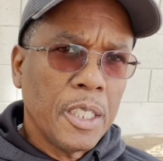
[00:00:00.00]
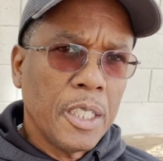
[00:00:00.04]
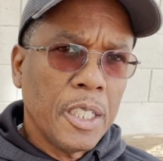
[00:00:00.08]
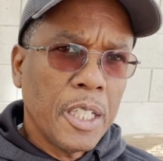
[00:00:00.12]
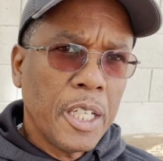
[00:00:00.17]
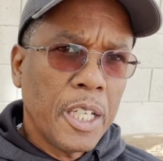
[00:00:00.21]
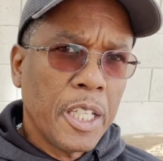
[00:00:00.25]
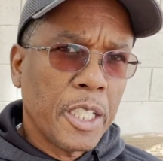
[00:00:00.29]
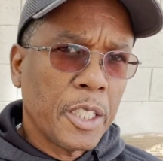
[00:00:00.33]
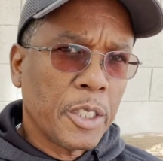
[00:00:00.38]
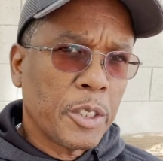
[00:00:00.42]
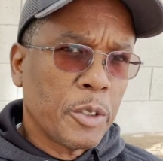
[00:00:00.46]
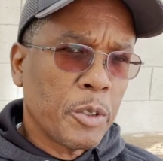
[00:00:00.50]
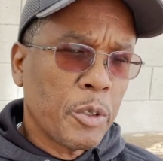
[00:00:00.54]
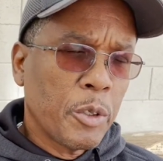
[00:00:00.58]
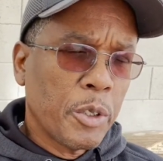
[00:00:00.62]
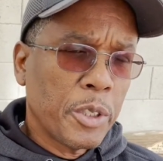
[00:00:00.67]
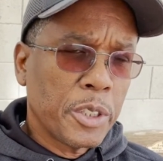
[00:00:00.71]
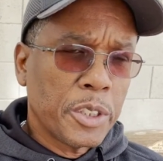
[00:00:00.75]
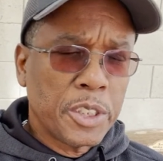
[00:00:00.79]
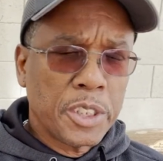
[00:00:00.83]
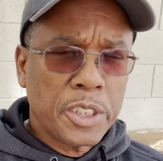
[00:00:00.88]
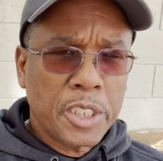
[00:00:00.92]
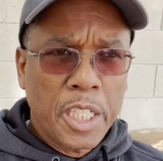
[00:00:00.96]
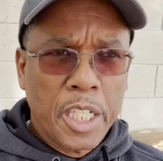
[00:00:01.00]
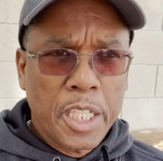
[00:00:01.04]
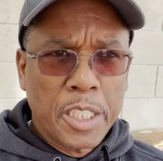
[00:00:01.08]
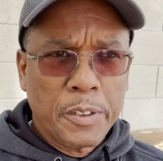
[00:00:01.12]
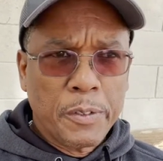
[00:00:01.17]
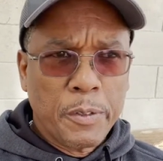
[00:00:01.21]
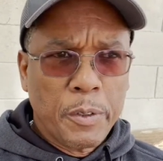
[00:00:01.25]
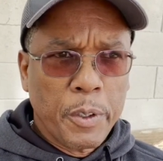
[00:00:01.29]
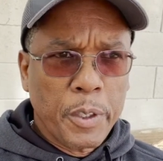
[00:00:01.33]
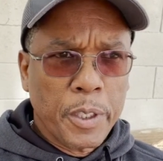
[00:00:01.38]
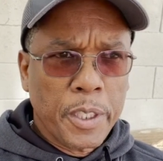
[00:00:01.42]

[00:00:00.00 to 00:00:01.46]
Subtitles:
and ignoring stage 4